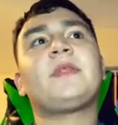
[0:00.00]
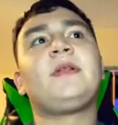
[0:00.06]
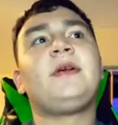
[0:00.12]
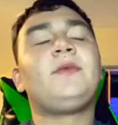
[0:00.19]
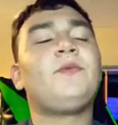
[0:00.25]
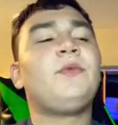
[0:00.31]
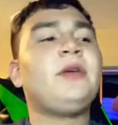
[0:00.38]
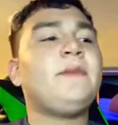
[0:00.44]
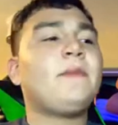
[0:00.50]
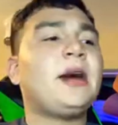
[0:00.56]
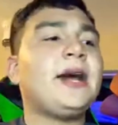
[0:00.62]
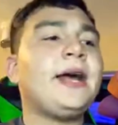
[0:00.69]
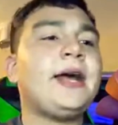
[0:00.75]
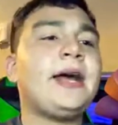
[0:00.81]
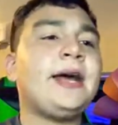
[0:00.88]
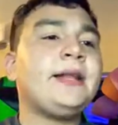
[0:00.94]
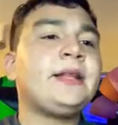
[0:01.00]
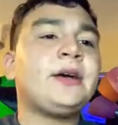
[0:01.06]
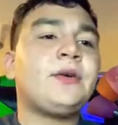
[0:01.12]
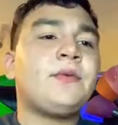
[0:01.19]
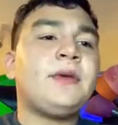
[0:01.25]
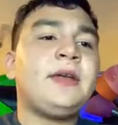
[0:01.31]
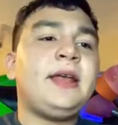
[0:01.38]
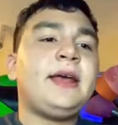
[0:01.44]
It might
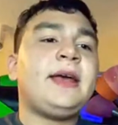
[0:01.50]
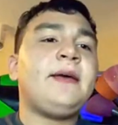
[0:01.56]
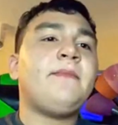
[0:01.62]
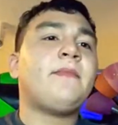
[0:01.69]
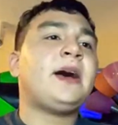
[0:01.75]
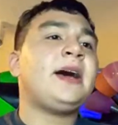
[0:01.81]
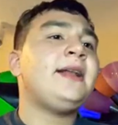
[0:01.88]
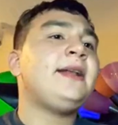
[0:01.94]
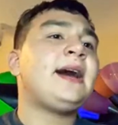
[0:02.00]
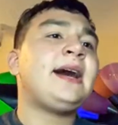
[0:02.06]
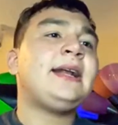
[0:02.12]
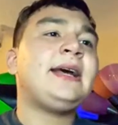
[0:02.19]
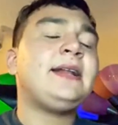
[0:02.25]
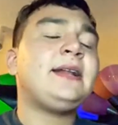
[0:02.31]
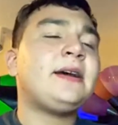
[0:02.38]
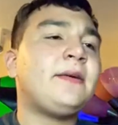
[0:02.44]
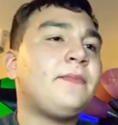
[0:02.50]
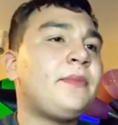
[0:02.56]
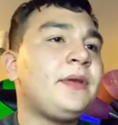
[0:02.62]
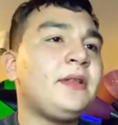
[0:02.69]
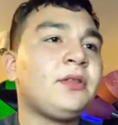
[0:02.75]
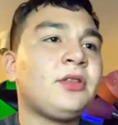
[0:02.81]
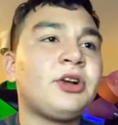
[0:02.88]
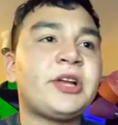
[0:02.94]
not end up
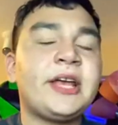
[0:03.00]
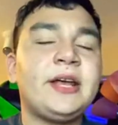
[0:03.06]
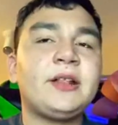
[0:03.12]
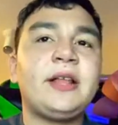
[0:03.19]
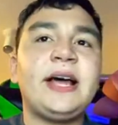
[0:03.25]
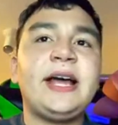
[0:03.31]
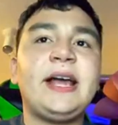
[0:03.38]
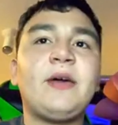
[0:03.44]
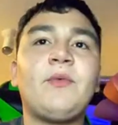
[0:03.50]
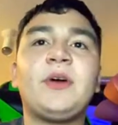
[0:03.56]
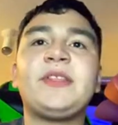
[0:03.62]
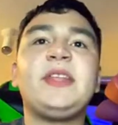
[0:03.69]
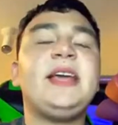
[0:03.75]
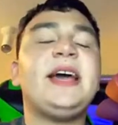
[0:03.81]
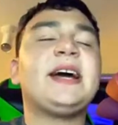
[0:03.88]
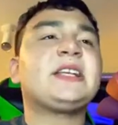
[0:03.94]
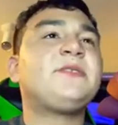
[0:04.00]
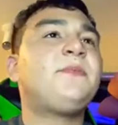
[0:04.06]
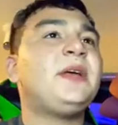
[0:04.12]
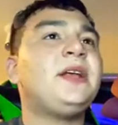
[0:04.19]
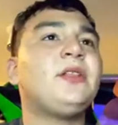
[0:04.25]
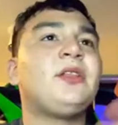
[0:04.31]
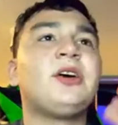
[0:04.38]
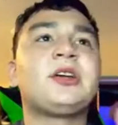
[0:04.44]
looking like what the
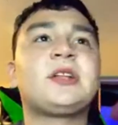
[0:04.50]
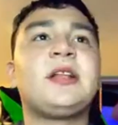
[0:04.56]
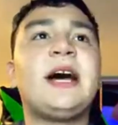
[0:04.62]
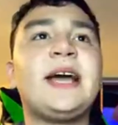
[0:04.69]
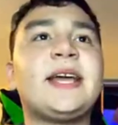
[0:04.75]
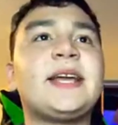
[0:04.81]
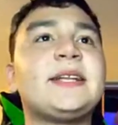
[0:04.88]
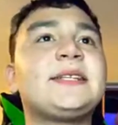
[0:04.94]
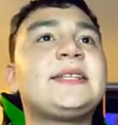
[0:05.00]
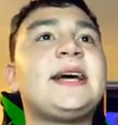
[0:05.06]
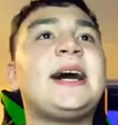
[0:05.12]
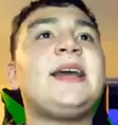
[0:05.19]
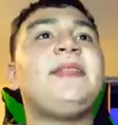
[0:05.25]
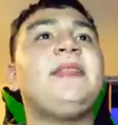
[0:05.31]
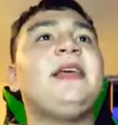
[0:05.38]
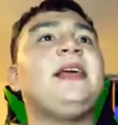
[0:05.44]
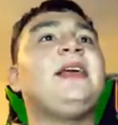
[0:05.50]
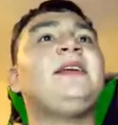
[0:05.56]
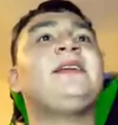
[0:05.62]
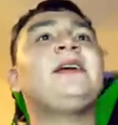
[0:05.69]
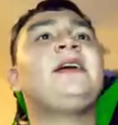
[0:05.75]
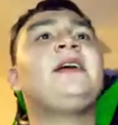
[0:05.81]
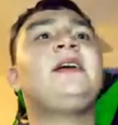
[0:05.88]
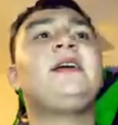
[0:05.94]
XP looked like inside
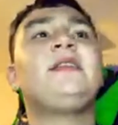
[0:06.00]
the